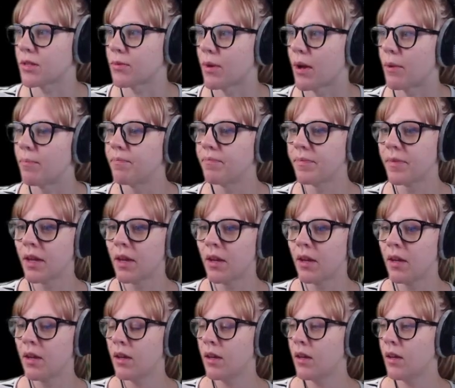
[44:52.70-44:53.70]
as well.
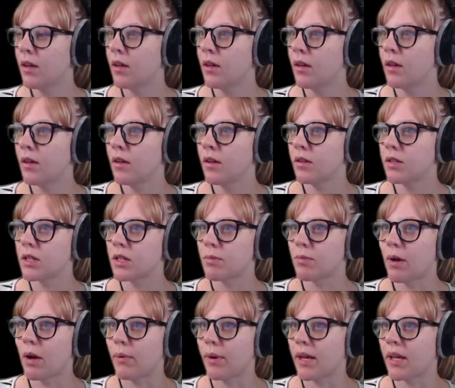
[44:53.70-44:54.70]
Just
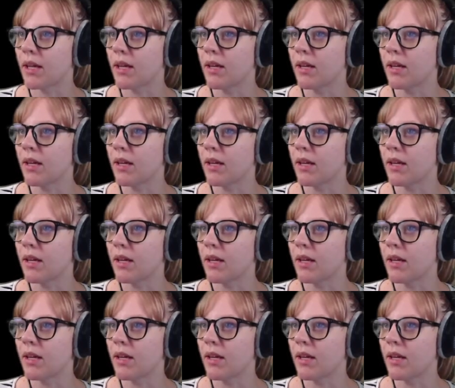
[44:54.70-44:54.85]
while we're